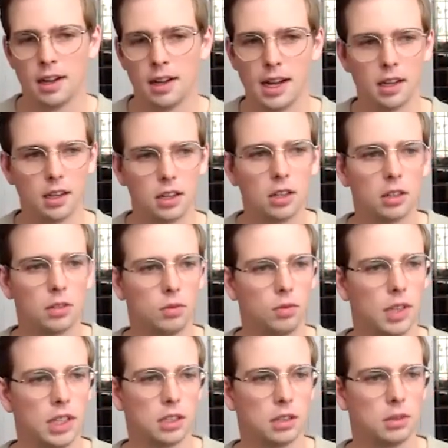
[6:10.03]
And a good,
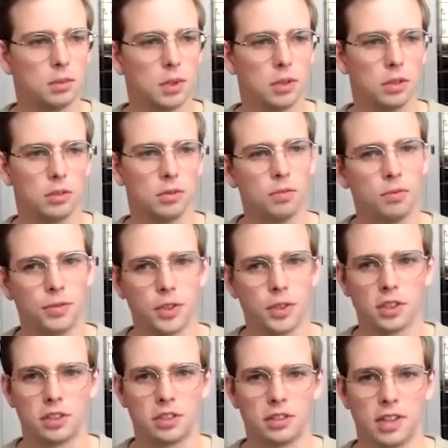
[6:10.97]
reasonable
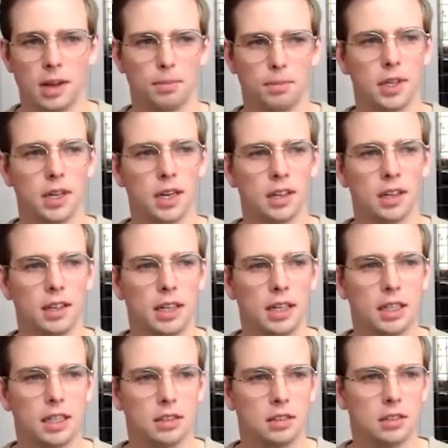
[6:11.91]
first step there
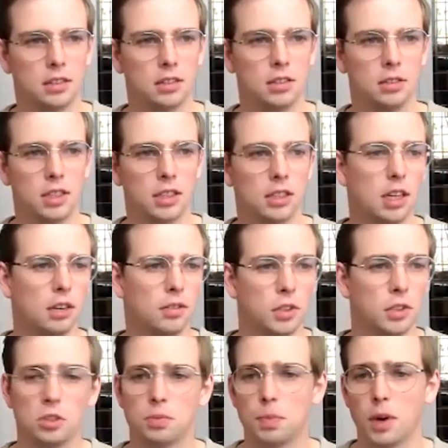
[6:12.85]
is to, instead of
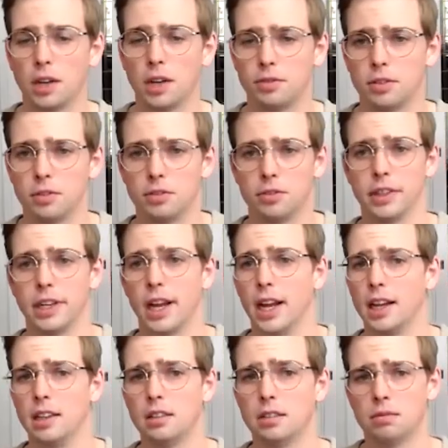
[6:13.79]
use Python
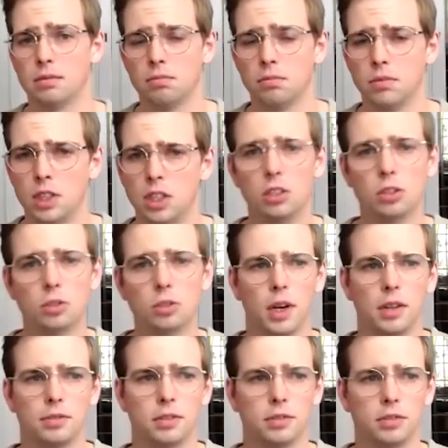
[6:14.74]
3.8, use
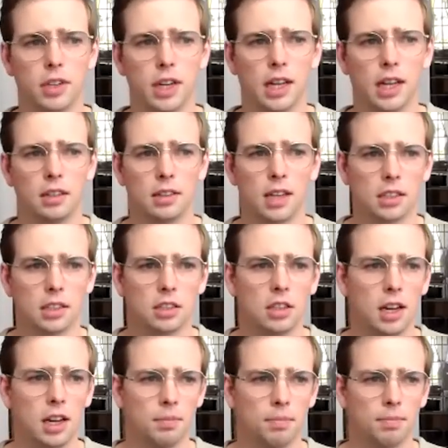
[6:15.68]
Python
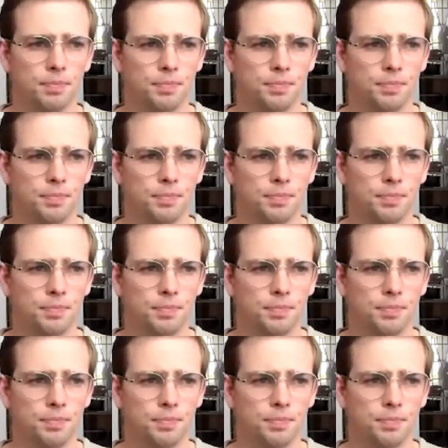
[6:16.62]
3.8-slim.